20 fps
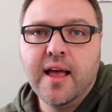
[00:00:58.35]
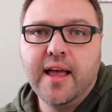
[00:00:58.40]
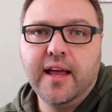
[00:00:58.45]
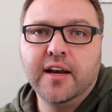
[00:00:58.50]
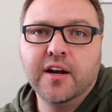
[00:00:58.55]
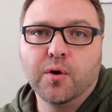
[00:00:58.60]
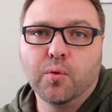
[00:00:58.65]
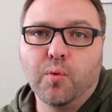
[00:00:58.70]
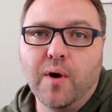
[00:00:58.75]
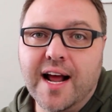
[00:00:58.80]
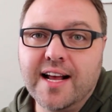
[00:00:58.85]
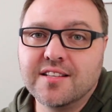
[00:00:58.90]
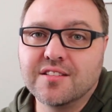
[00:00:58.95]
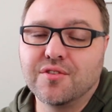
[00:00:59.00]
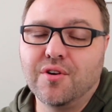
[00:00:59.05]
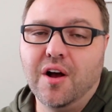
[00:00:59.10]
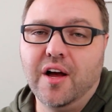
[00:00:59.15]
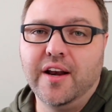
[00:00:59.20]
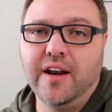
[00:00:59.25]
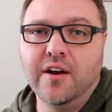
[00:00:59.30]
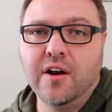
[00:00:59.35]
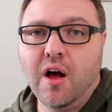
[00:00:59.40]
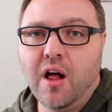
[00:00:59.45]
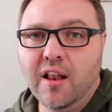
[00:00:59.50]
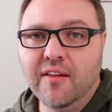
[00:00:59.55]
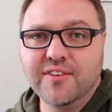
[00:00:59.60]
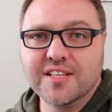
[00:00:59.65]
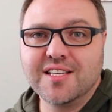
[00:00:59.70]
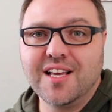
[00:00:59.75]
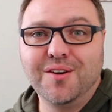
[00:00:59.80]
in a restaurant and
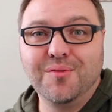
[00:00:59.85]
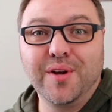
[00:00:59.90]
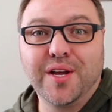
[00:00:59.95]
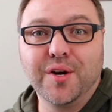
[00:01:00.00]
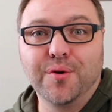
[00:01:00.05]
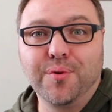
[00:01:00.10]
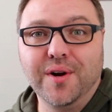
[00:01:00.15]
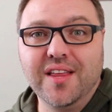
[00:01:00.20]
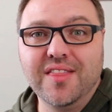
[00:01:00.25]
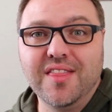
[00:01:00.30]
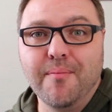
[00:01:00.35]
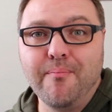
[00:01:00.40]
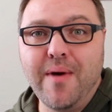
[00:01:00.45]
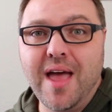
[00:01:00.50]
all of a sudden we could read the